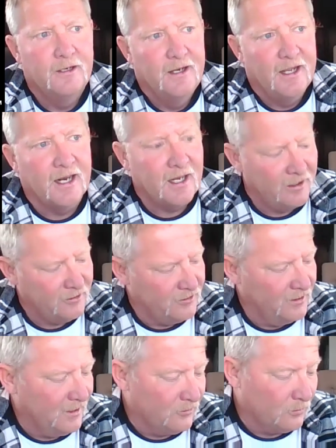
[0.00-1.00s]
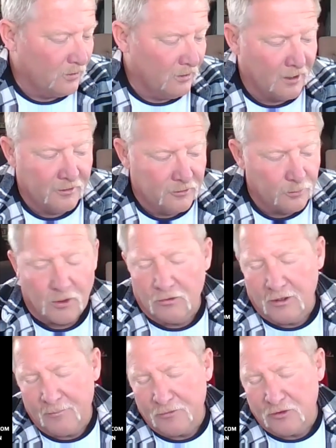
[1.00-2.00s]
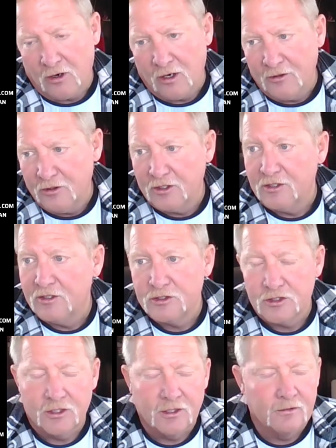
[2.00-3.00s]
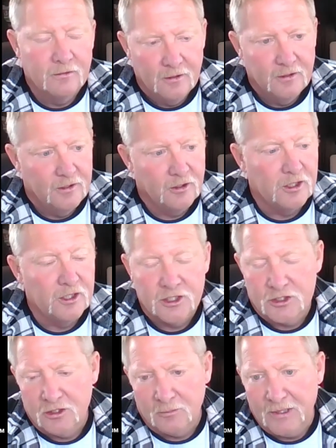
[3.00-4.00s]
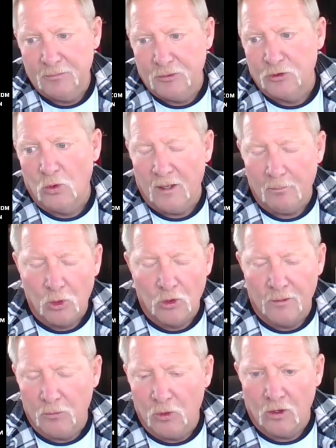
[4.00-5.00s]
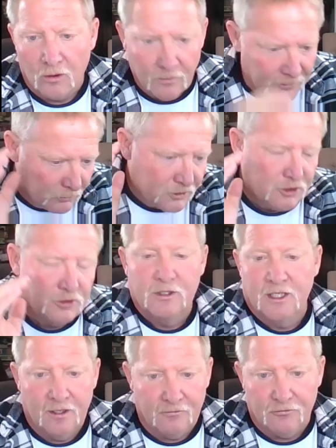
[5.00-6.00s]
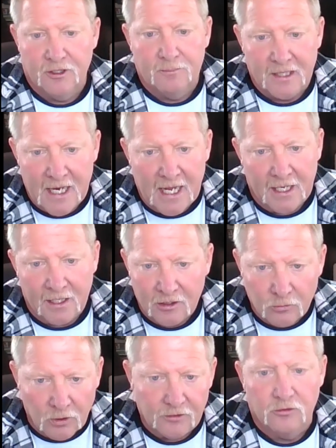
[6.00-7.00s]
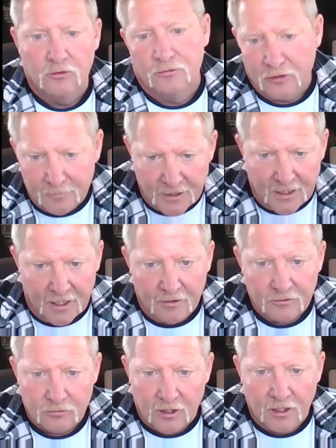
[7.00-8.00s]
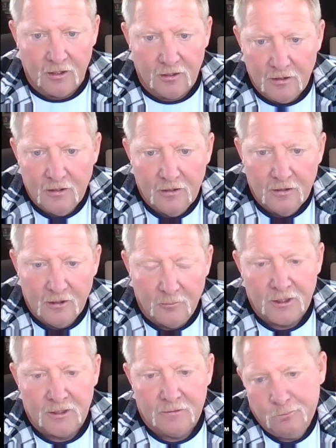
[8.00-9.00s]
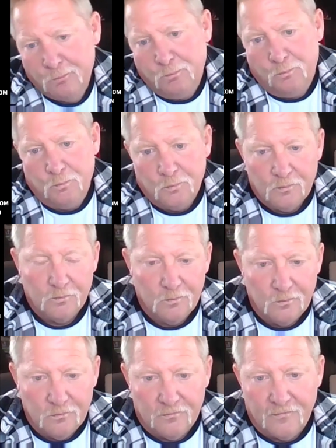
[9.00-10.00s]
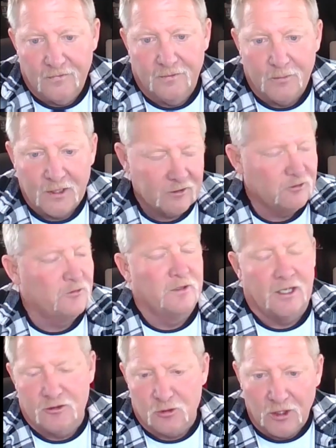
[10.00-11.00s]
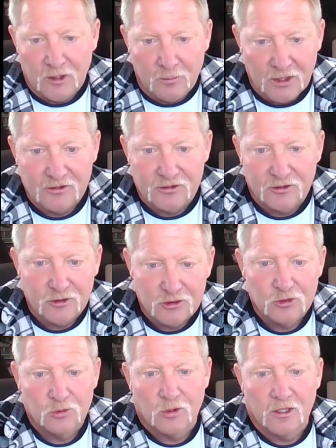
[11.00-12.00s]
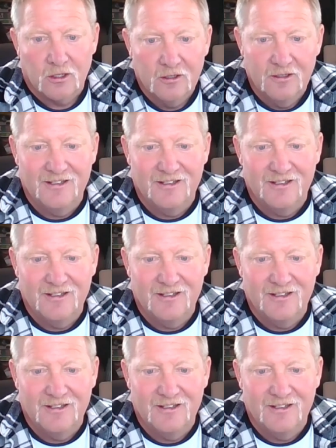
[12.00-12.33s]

And I just think that's what a lot of these programs are, and they're conditioning people to want more and more. I mean, once you get a free banana, you want two free bananas, right? I mean that's the way the monkeys at the zoo work.